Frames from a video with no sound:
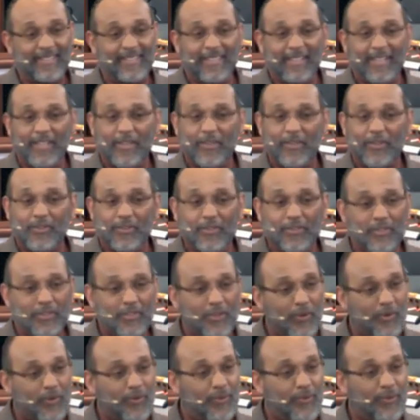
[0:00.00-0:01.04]
it'll
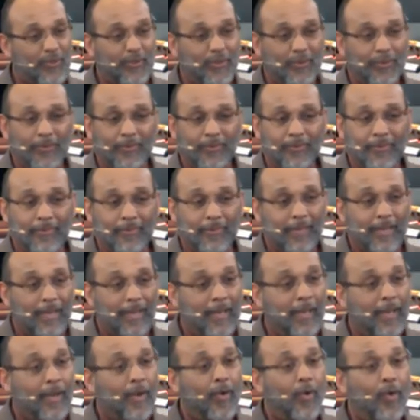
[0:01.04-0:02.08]
show you
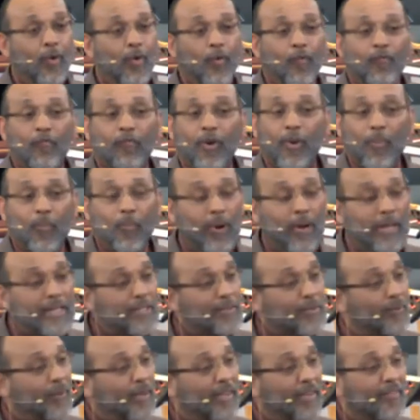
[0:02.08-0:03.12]
from whence
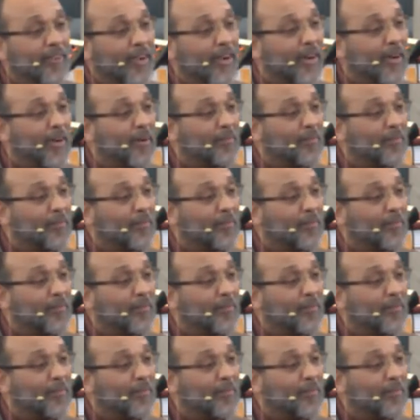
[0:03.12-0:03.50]
we've come.